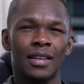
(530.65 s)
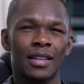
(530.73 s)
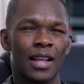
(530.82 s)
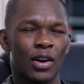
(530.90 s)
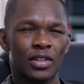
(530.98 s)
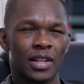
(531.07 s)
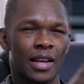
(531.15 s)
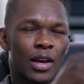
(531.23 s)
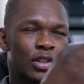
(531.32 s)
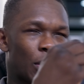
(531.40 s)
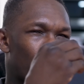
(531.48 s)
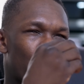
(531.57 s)
That was
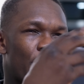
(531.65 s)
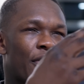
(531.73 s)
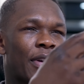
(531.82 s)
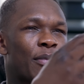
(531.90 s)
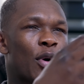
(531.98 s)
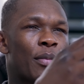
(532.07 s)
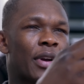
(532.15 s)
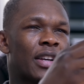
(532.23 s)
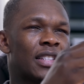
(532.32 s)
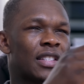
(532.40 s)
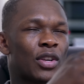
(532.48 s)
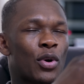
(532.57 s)
a perfect moment,
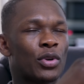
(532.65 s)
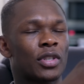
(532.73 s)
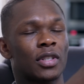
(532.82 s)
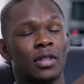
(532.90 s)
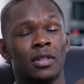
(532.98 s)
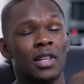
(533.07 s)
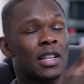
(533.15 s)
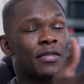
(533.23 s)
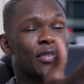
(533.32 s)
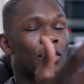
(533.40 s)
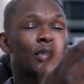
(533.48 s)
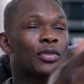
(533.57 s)
because his coach didn't
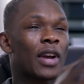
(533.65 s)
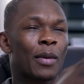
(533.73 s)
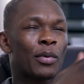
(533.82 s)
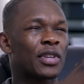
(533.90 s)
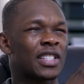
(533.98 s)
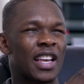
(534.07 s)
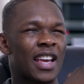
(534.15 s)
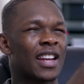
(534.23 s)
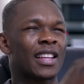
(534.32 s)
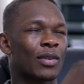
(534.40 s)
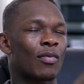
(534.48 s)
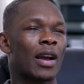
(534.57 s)
even know the track, but just hit it
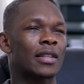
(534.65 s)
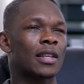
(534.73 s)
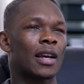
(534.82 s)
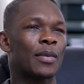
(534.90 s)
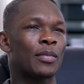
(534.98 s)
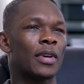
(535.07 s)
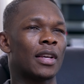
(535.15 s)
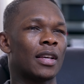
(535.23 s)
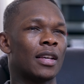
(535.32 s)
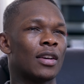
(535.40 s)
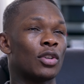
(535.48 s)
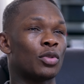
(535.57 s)
at the right time.
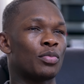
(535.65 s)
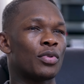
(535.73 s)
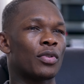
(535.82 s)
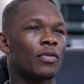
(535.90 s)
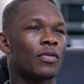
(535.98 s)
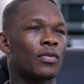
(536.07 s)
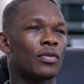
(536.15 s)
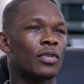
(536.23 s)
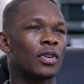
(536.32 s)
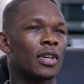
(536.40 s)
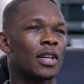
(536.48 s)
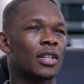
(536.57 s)
It was beautiful.
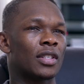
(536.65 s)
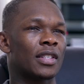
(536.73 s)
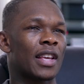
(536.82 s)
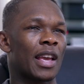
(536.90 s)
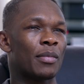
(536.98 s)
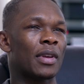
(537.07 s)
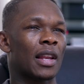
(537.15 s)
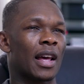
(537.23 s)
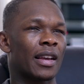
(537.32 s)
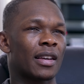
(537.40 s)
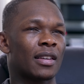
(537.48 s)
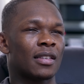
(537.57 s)
It just gave me
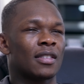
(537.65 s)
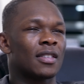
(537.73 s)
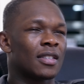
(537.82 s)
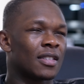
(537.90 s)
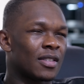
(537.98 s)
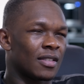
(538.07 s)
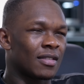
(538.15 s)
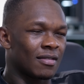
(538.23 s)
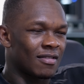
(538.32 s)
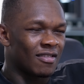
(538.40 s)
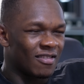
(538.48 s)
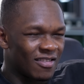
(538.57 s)
like
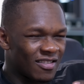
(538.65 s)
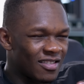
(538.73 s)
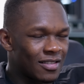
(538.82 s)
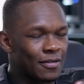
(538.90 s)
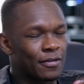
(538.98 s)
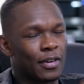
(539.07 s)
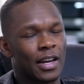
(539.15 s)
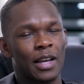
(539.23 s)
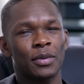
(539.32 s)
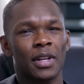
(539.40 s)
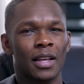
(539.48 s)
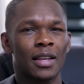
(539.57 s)

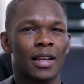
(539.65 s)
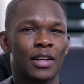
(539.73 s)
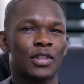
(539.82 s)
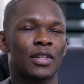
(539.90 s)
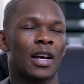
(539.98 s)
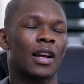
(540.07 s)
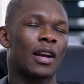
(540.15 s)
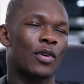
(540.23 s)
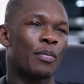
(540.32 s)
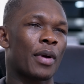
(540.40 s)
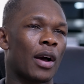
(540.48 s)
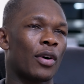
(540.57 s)
vibes. Like, yeah, I
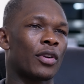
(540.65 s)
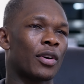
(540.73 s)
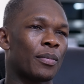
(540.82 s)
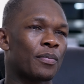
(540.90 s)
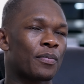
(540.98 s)
got powered up.